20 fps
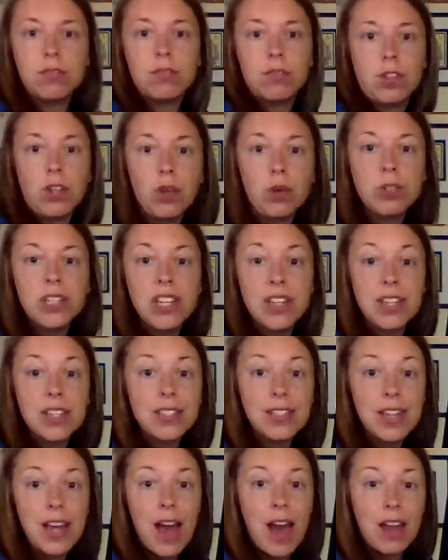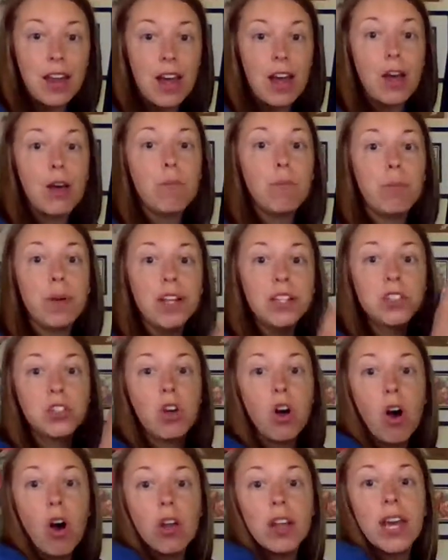using this data, but it's
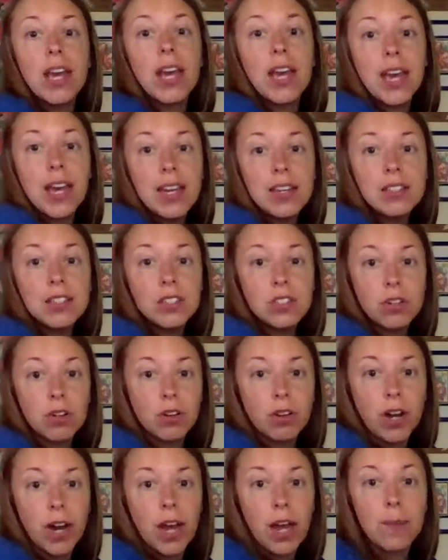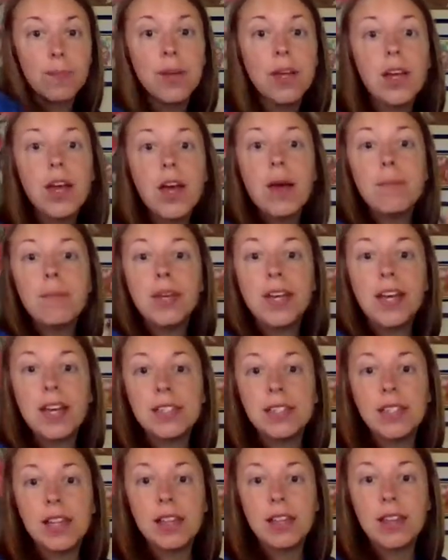called a histogram
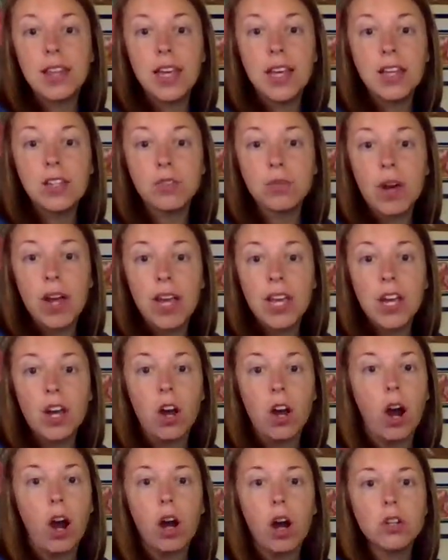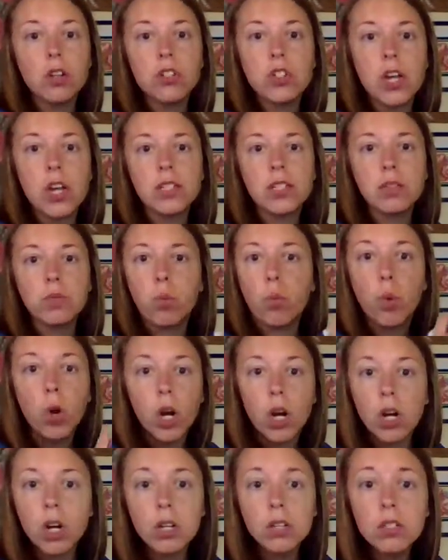because these right here aren't just
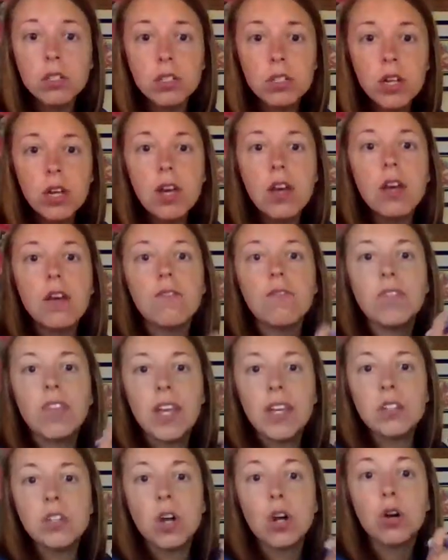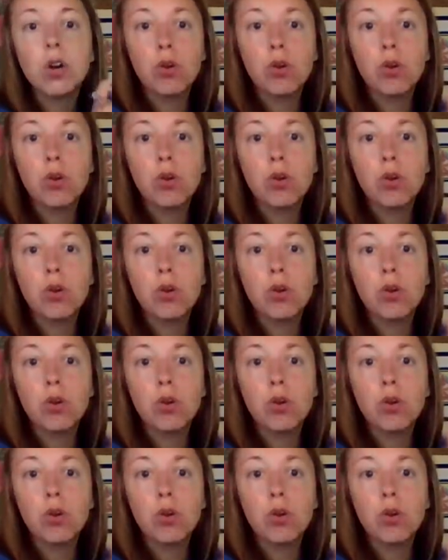words. These are